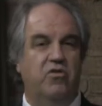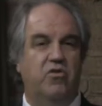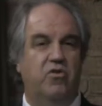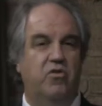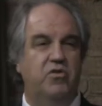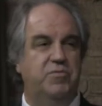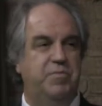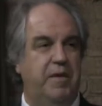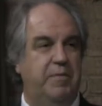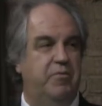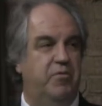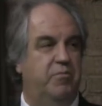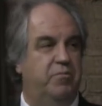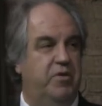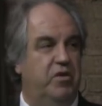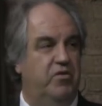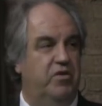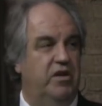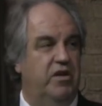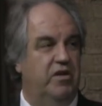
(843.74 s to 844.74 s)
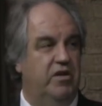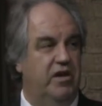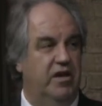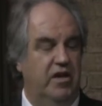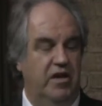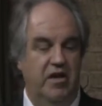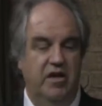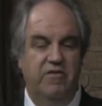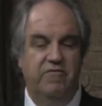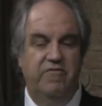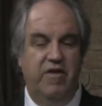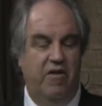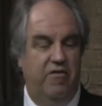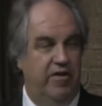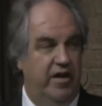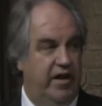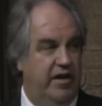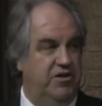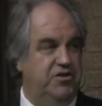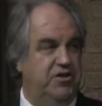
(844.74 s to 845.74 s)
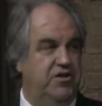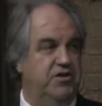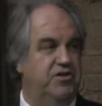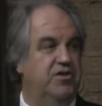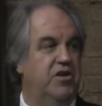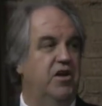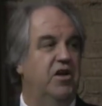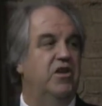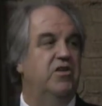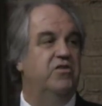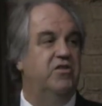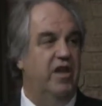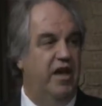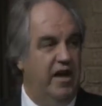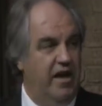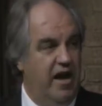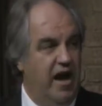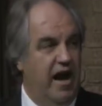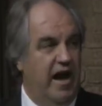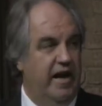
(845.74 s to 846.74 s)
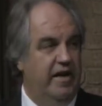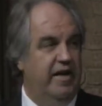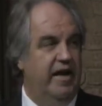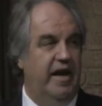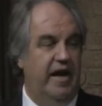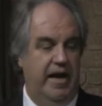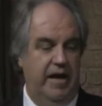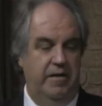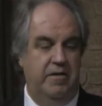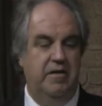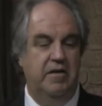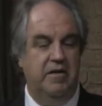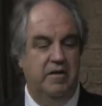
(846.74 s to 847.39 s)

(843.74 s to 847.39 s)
those people building the foundations, they got a